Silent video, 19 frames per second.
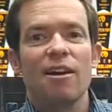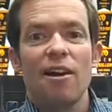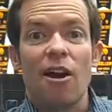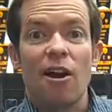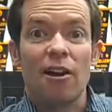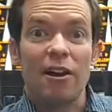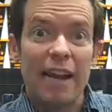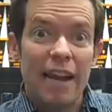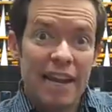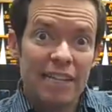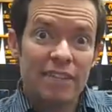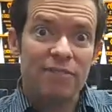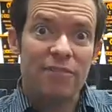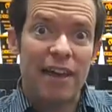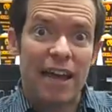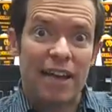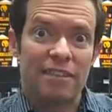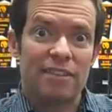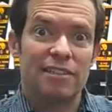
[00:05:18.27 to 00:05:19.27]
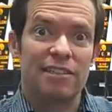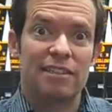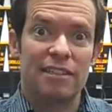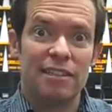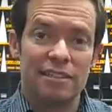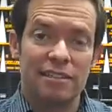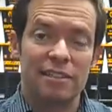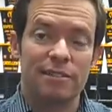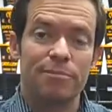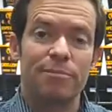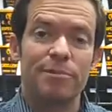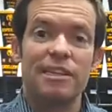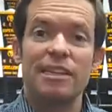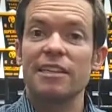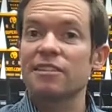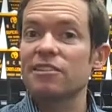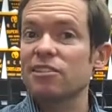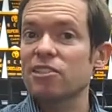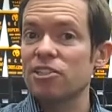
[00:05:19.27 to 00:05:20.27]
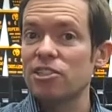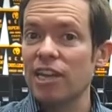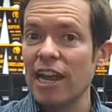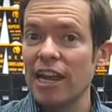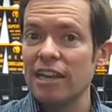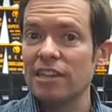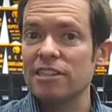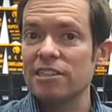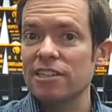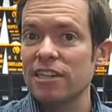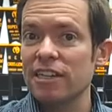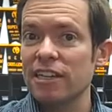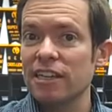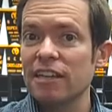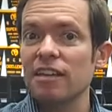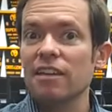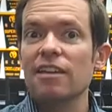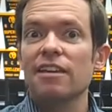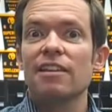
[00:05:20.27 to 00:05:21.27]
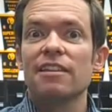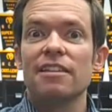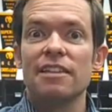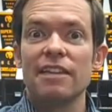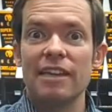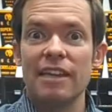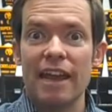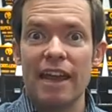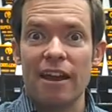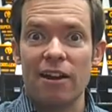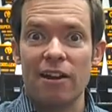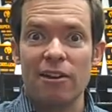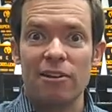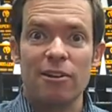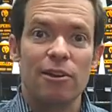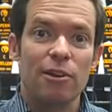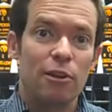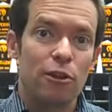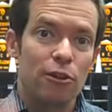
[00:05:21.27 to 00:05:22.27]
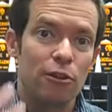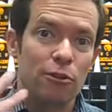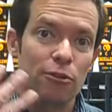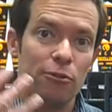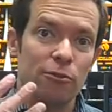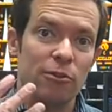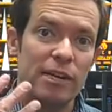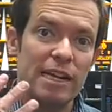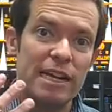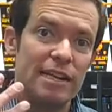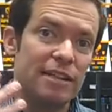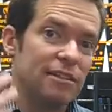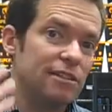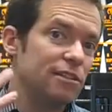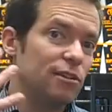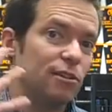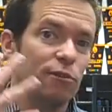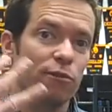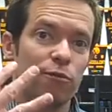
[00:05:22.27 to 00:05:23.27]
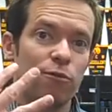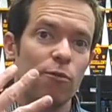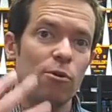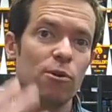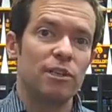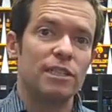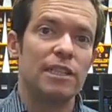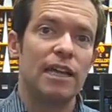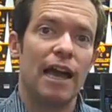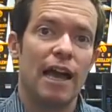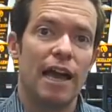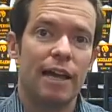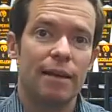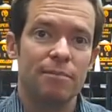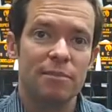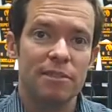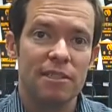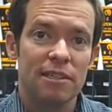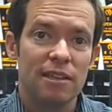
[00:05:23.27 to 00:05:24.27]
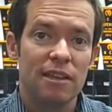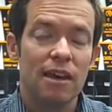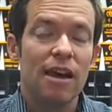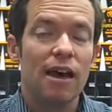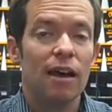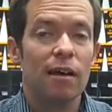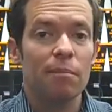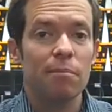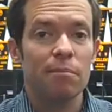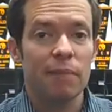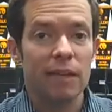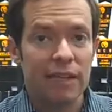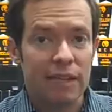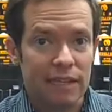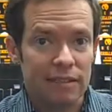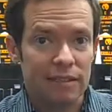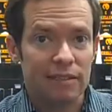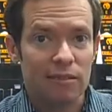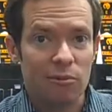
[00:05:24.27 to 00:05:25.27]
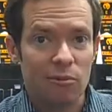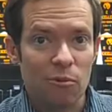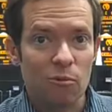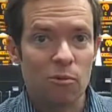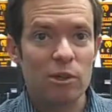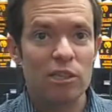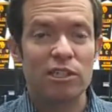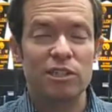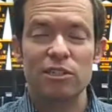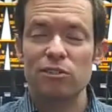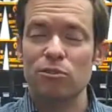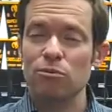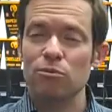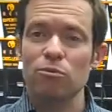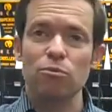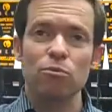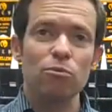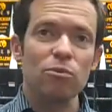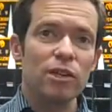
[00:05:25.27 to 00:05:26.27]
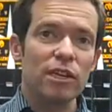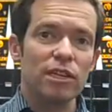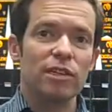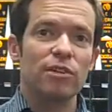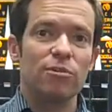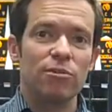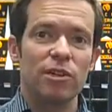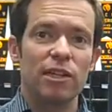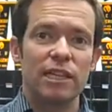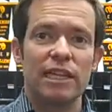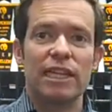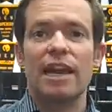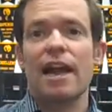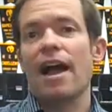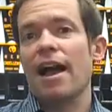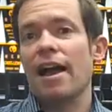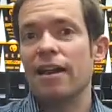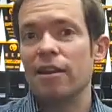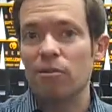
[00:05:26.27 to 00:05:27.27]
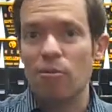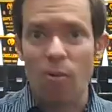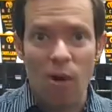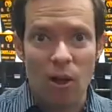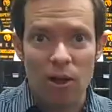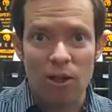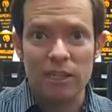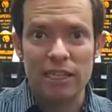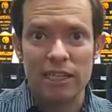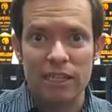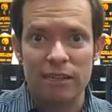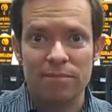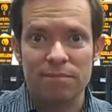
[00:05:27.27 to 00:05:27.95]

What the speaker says: Our HVAC system is changing the air 3 to 4 times a minute, which is really, really high quality.